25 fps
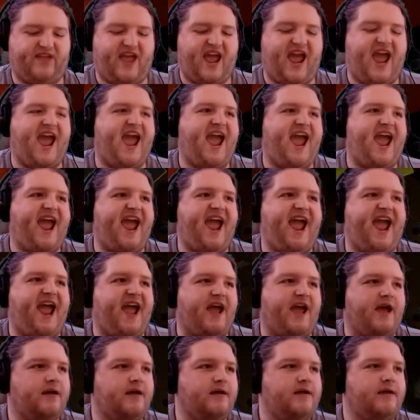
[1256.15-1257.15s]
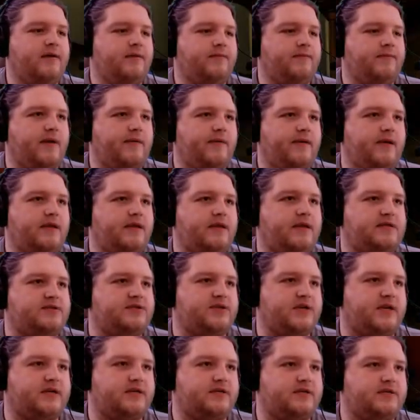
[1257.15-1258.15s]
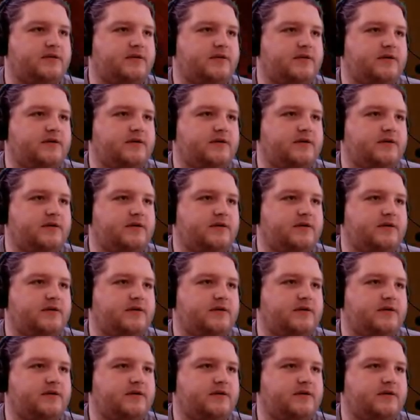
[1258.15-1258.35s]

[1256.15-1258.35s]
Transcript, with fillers: Eh! Maybe this chest.